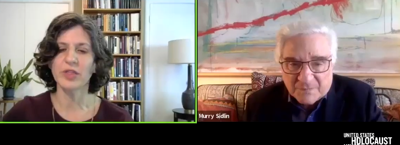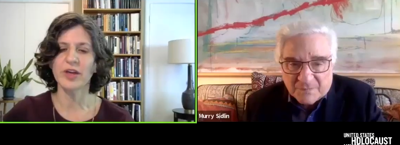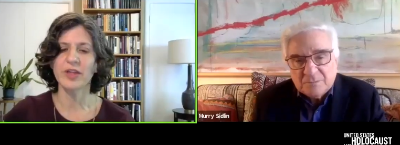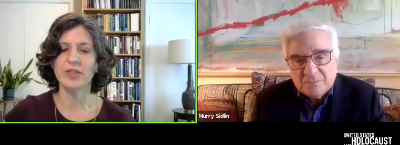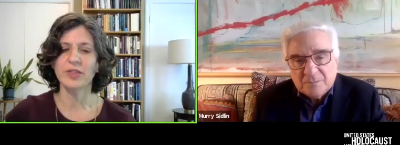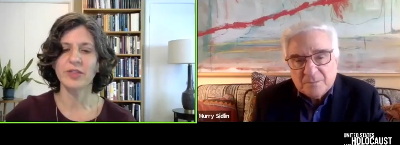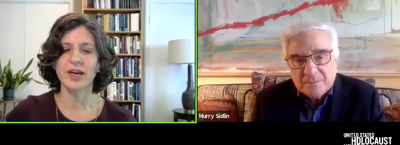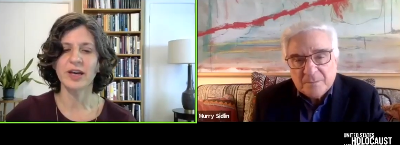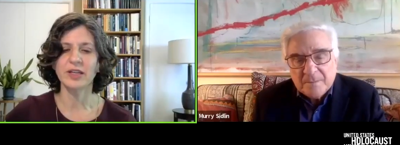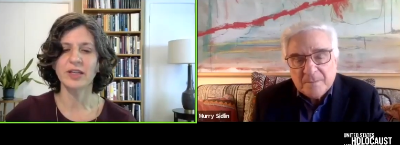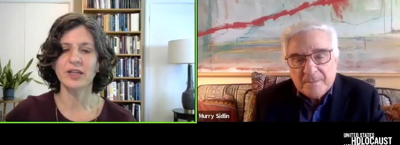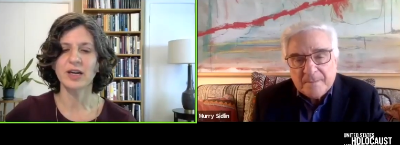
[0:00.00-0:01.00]
Speaker 1: that
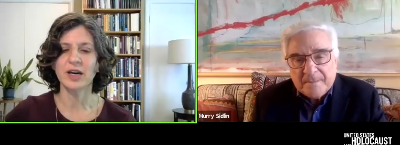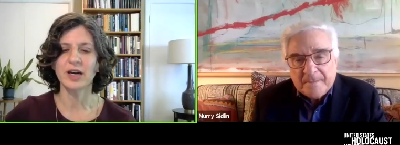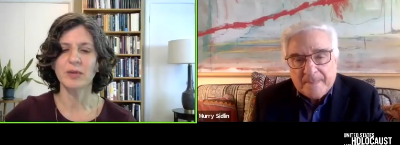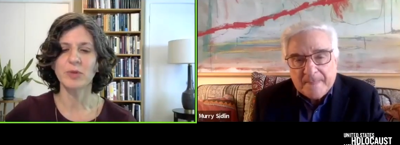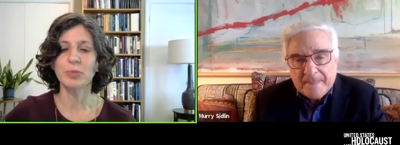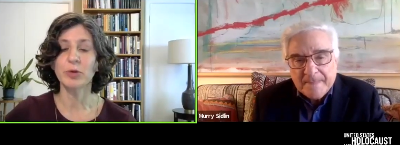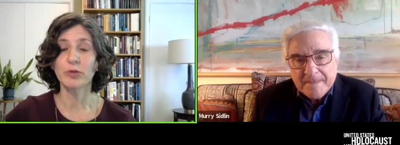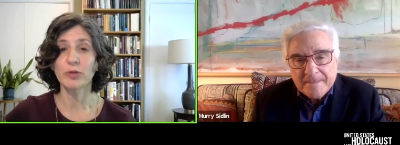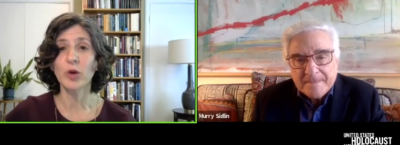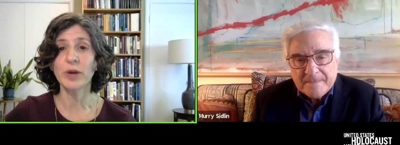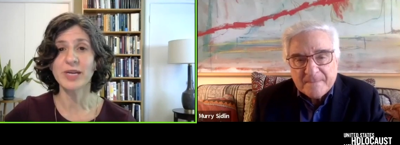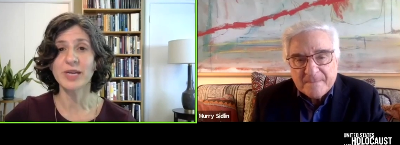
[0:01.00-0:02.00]
that um, a
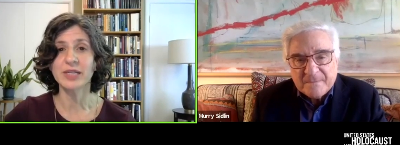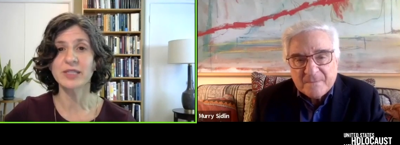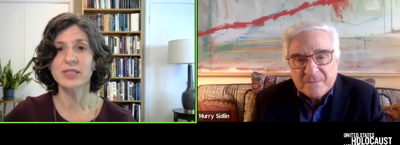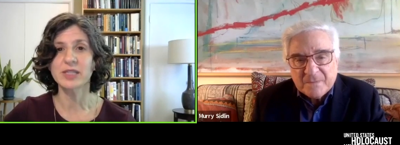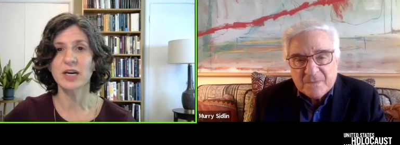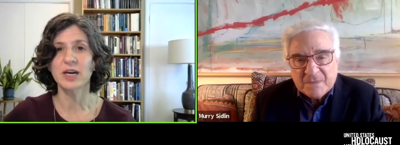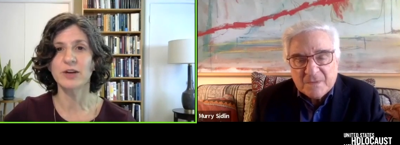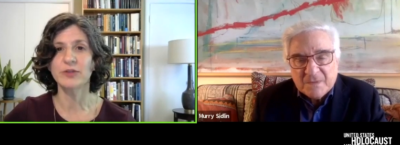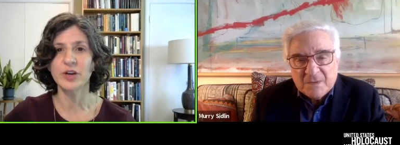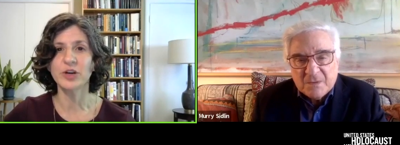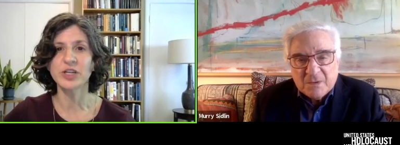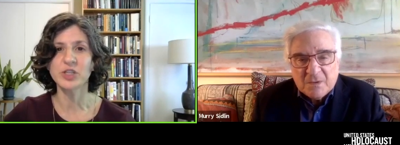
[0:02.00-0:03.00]
performance
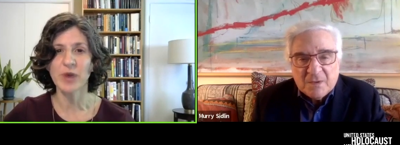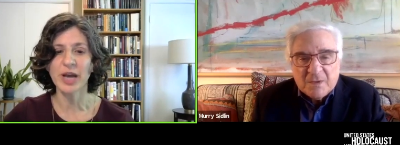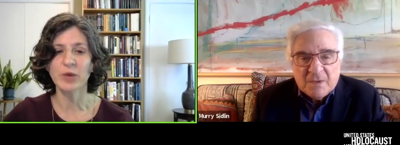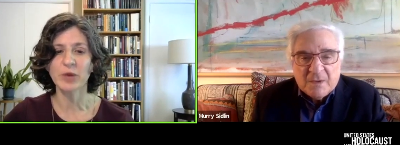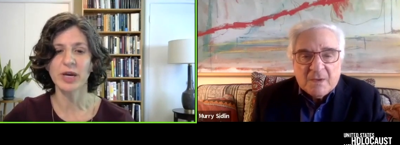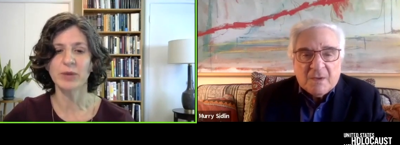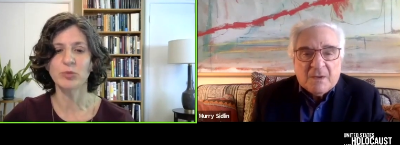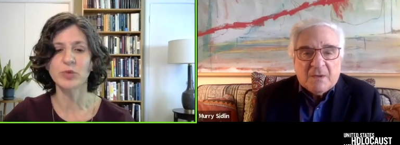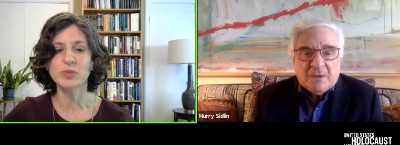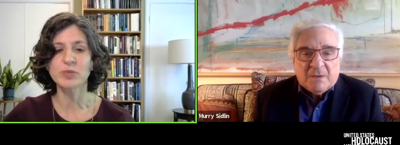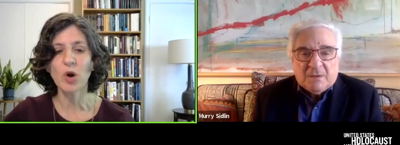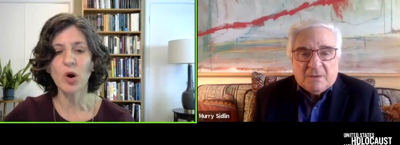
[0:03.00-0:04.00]
of Verdi's Requiem
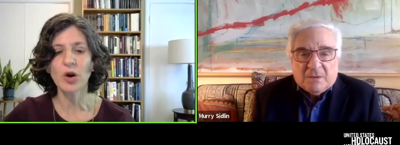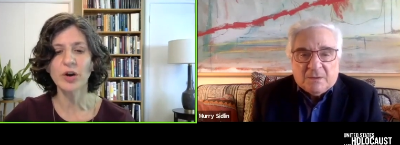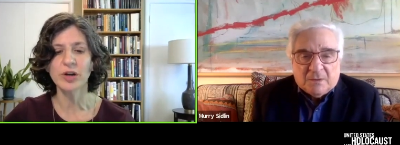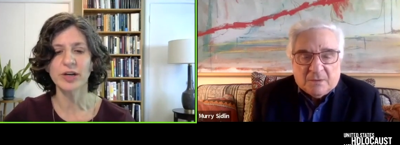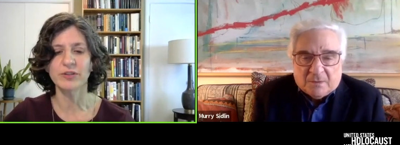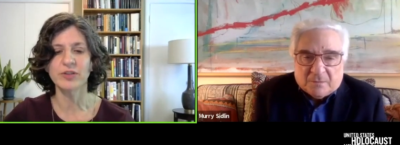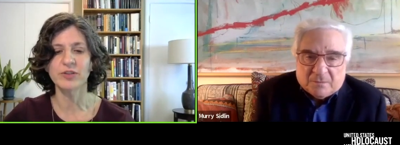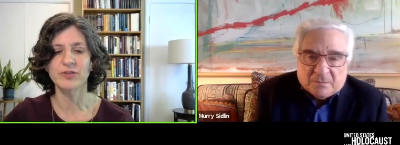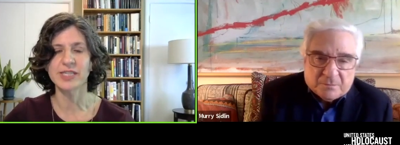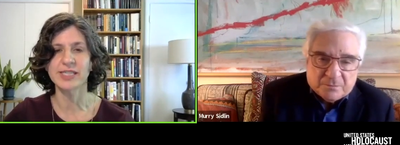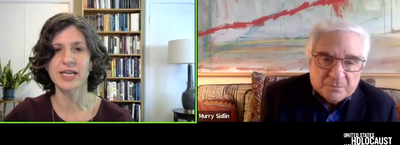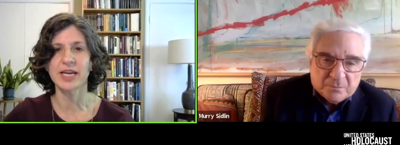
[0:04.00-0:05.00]
was part of the
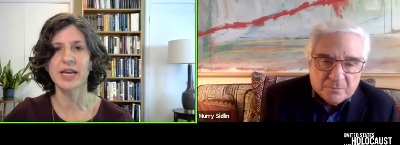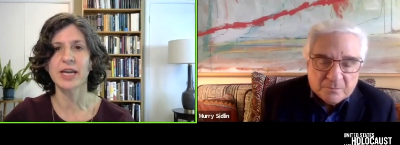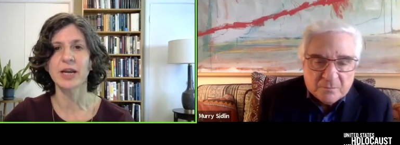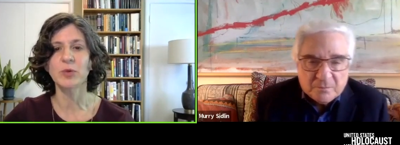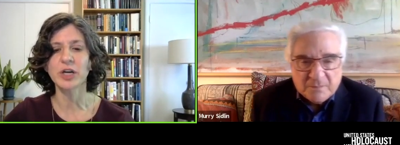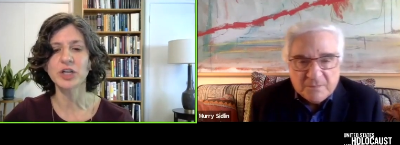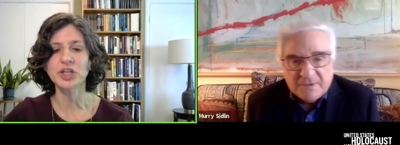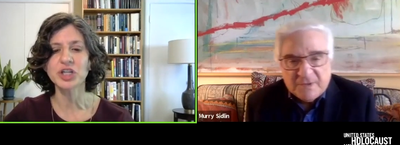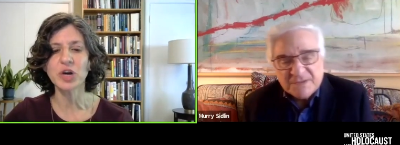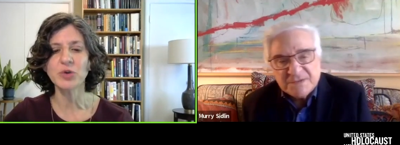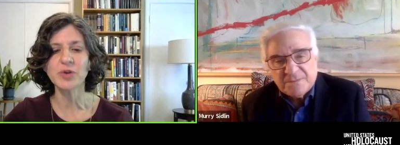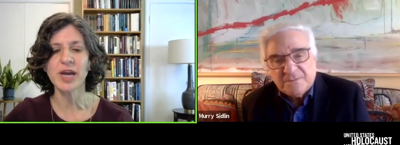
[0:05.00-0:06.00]
visit, and I want to
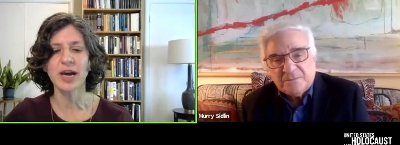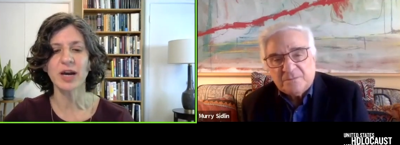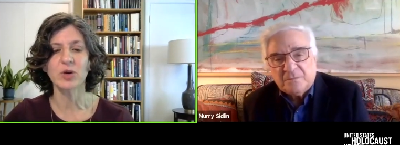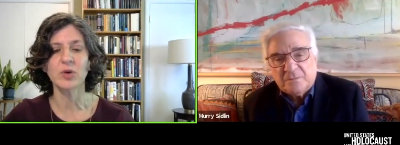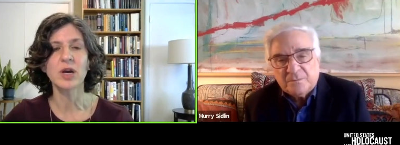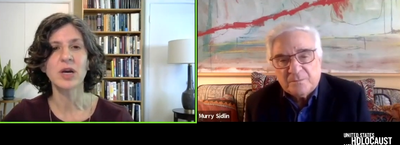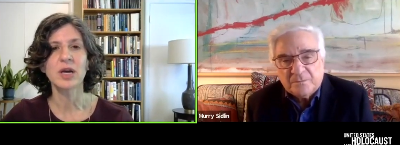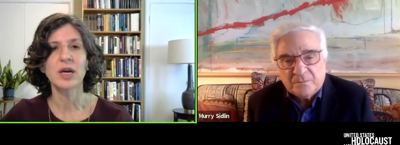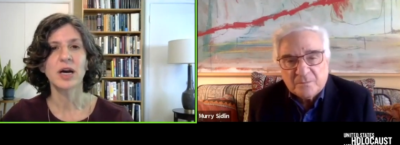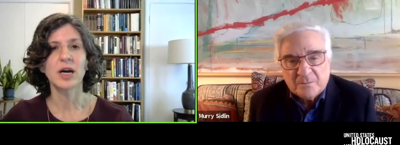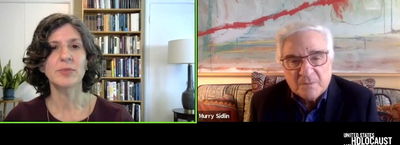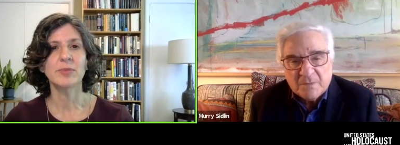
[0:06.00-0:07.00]
show now
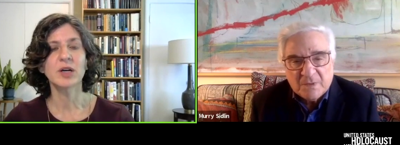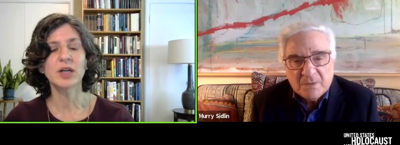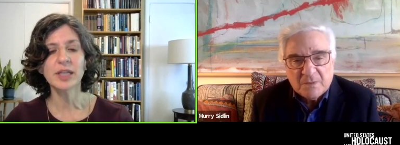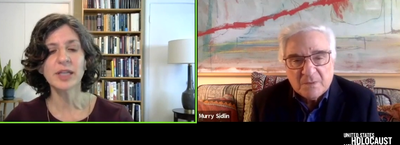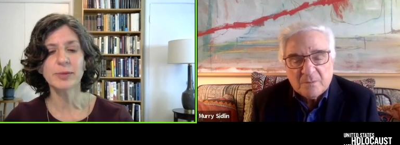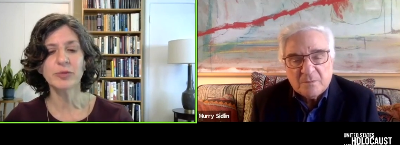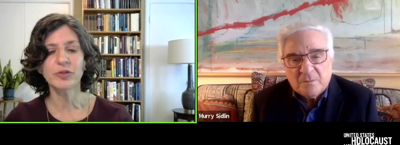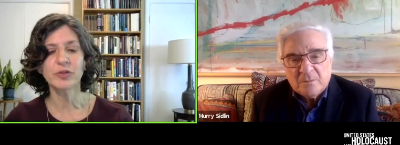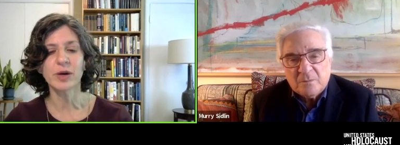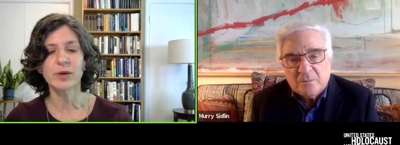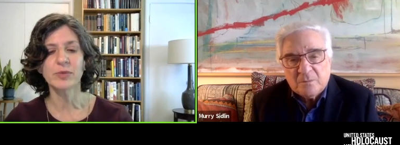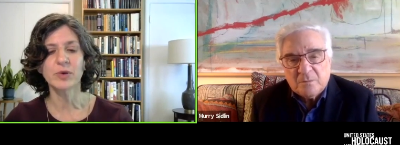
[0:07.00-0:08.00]
um, a clip
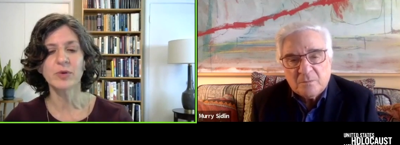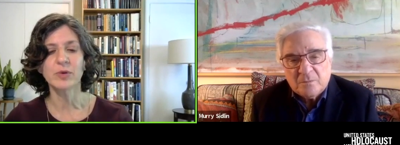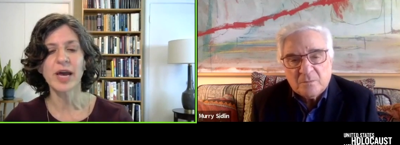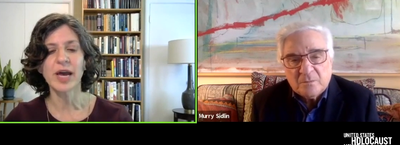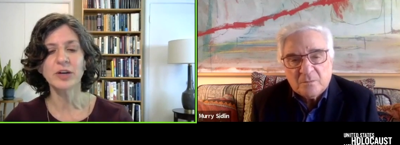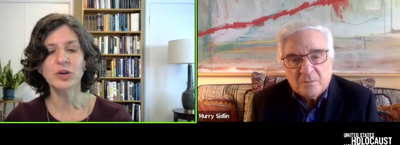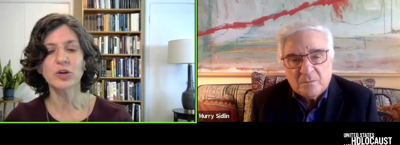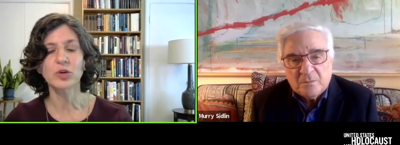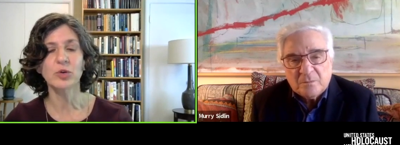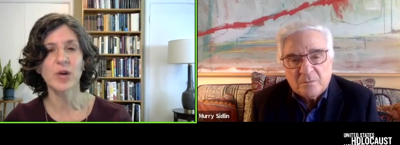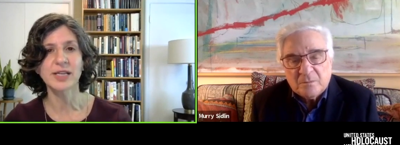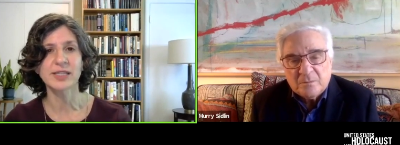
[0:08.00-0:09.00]
from Edgar
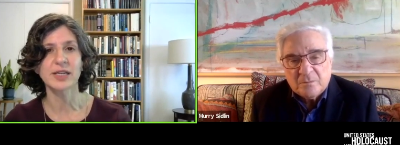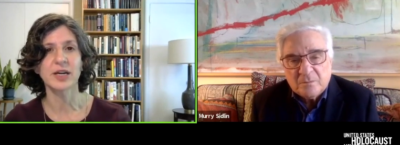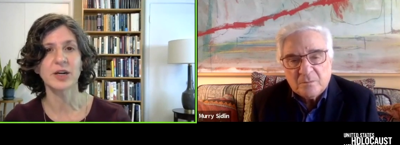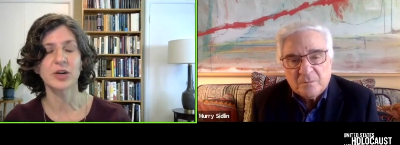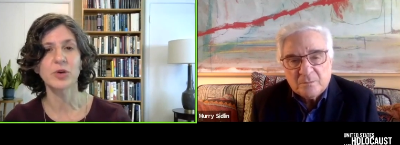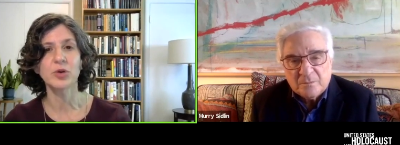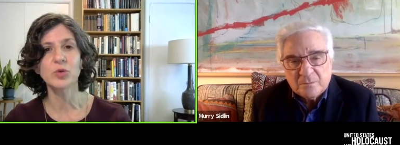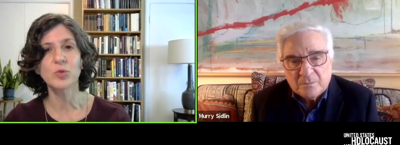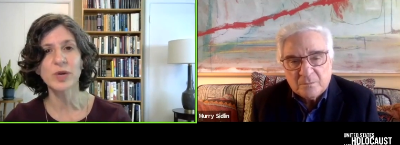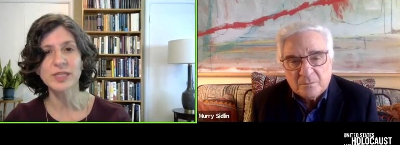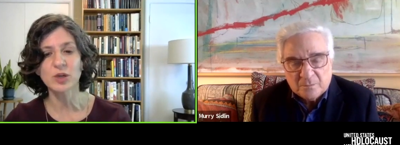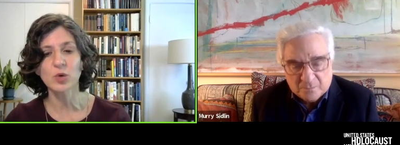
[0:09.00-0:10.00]
Krasa, who
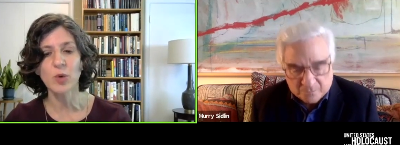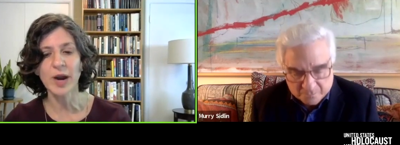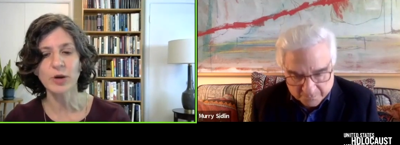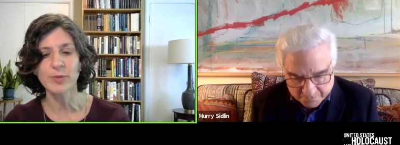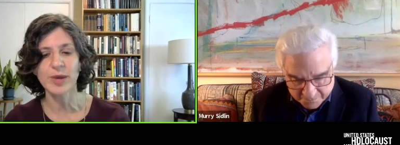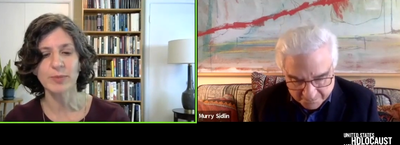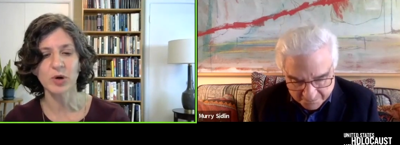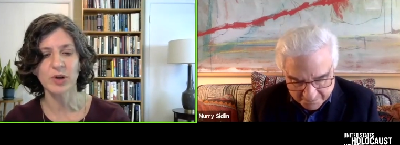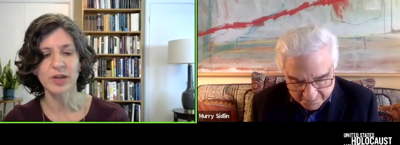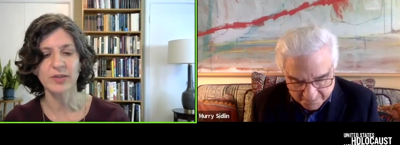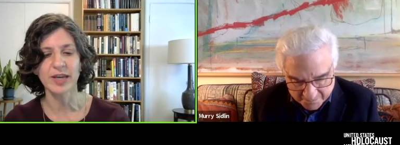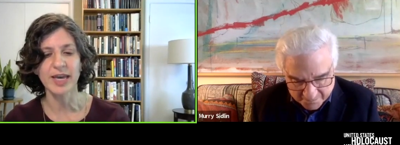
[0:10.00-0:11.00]
was a choir member in the